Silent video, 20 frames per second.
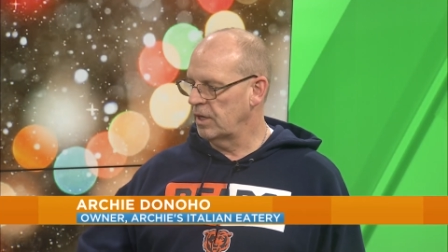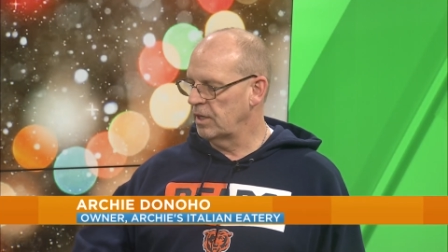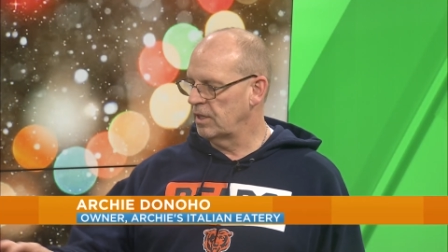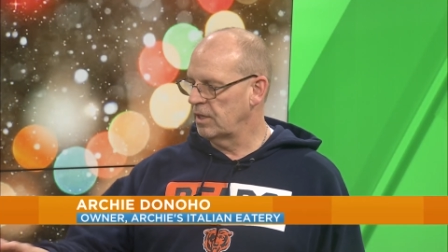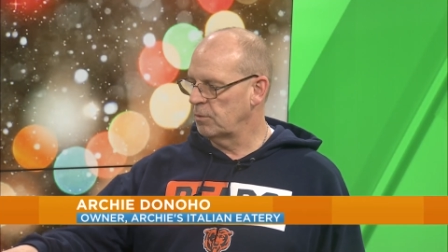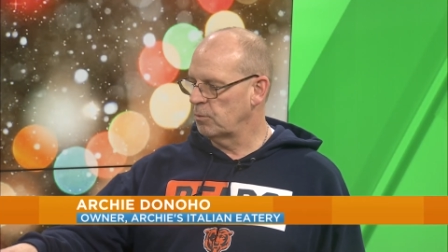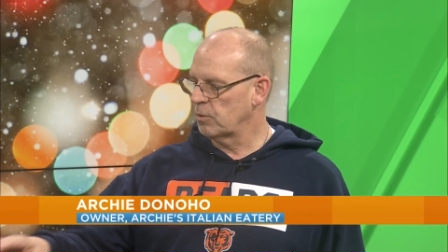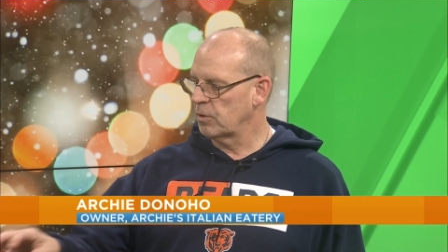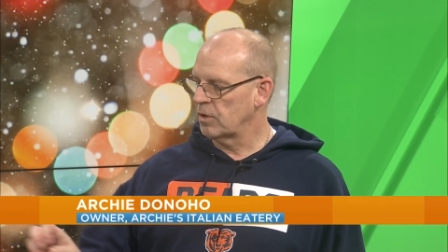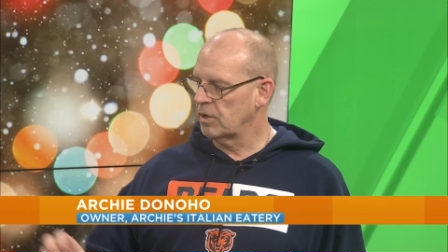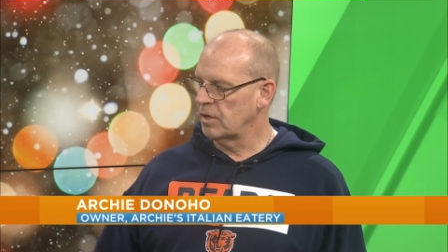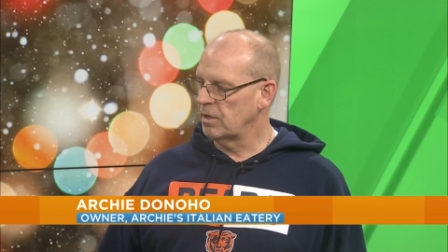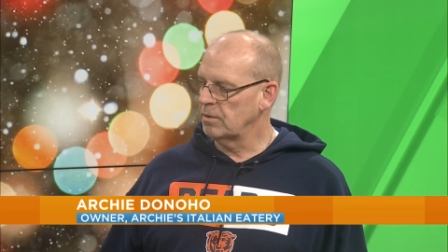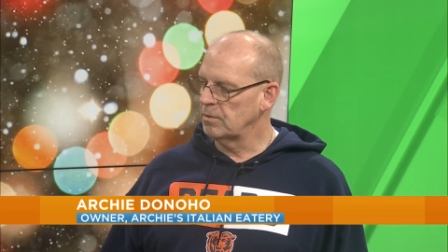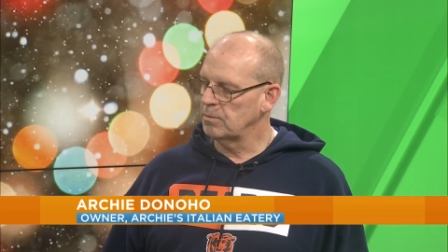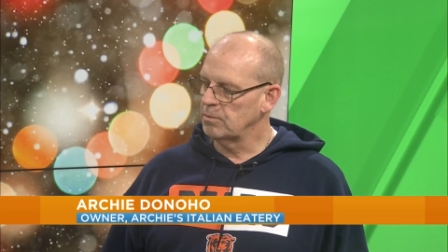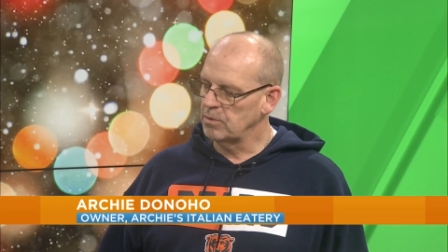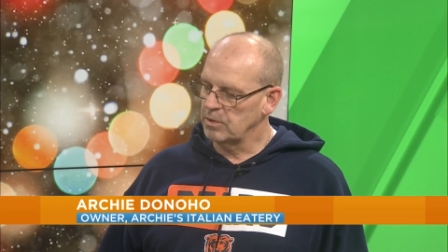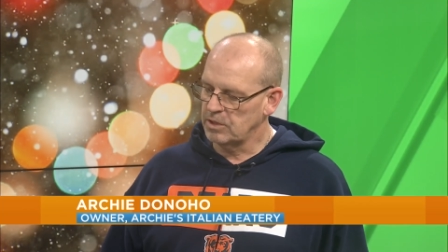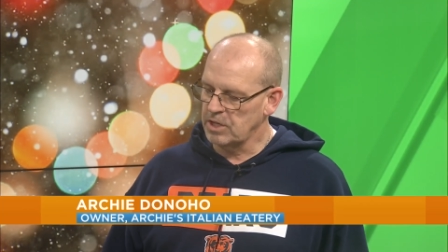and then we're going to
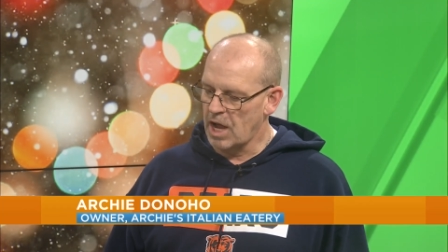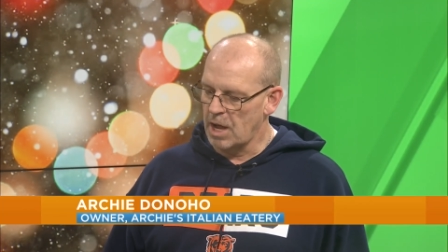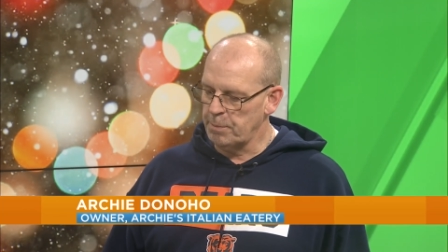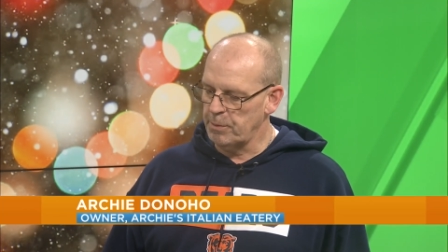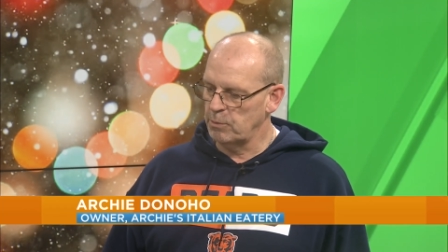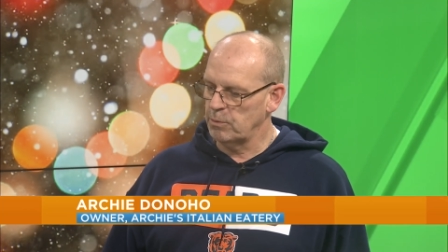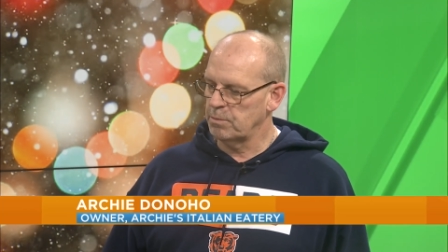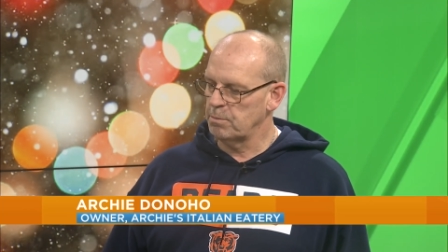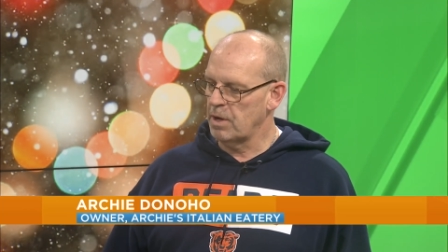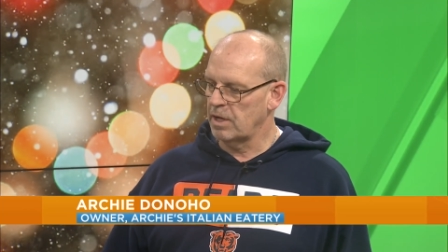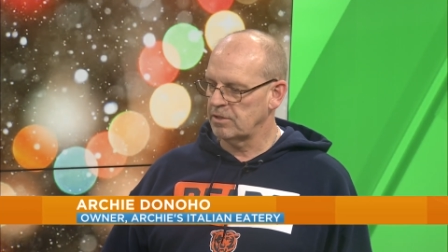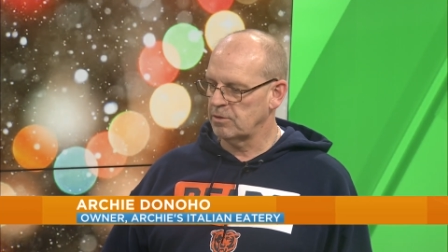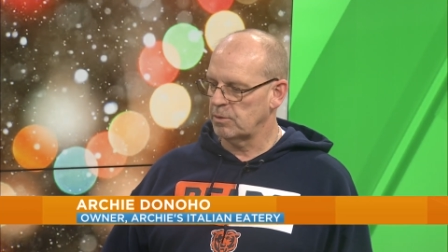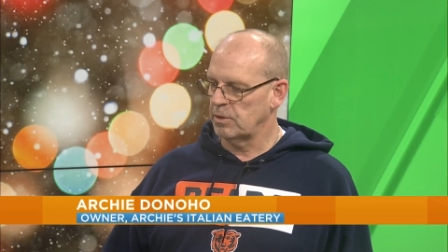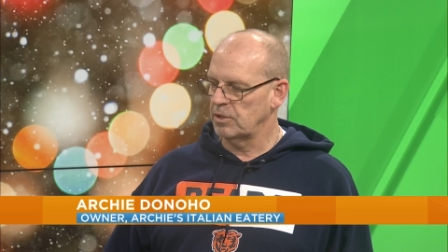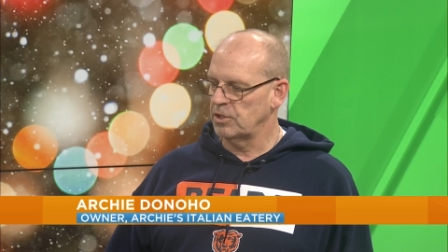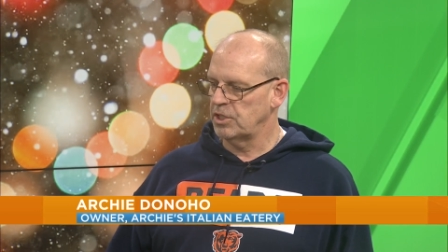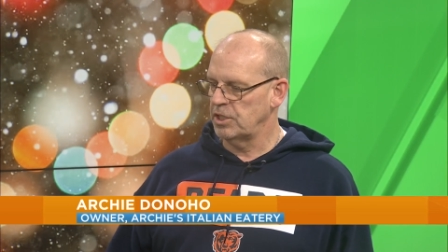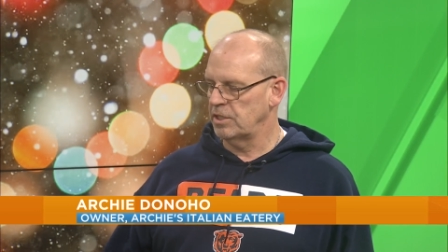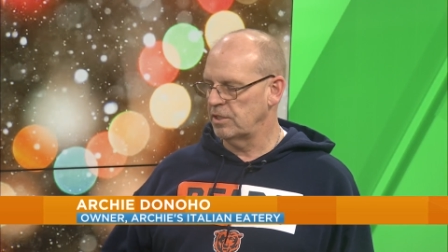top it with
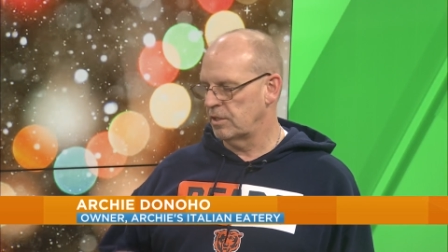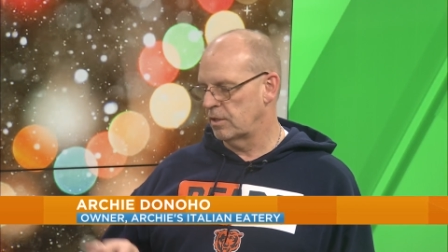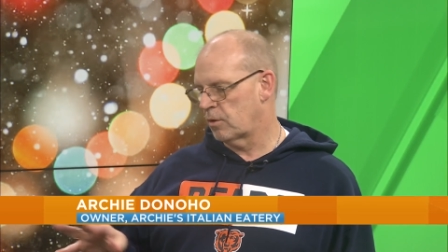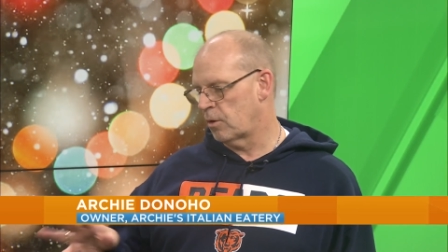mozzarella cheese. Yes.